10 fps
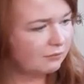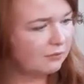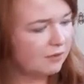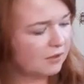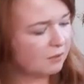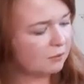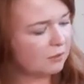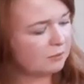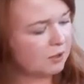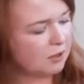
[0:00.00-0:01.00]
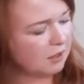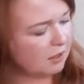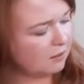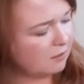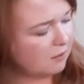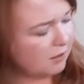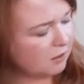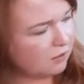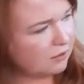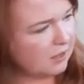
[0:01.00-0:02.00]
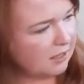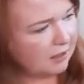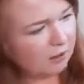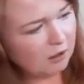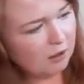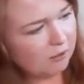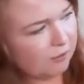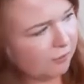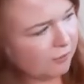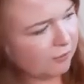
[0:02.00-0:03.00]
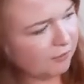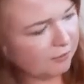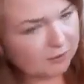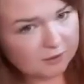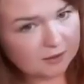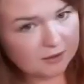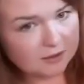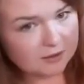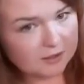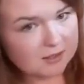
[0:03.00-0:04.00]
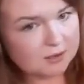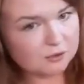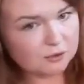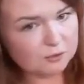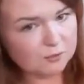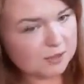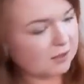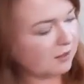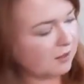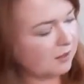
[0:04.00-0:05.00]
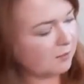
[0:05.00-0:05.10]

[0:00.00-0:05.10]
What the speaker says: so I'm just gonna take off these these